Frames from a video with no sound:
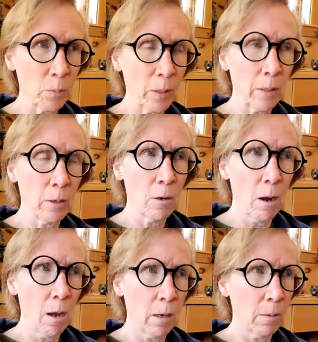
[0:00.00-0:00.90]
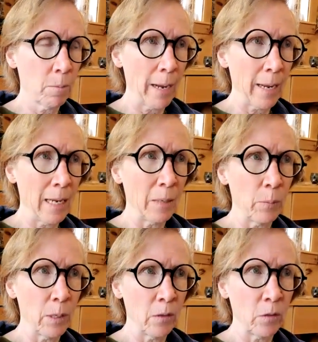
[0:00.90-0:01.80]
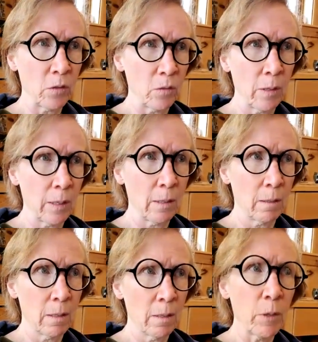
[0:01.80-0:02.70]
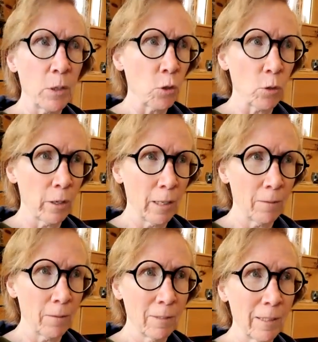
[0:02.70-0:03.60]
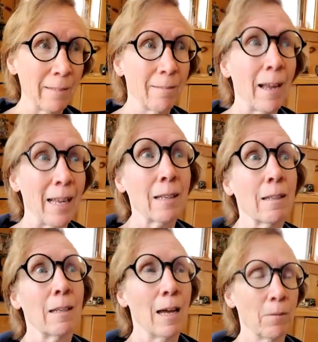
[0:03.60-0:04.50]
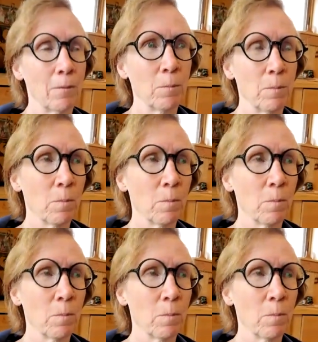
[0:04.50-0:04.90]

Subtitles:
but they're not by any means like the majority of, like, I get a lot of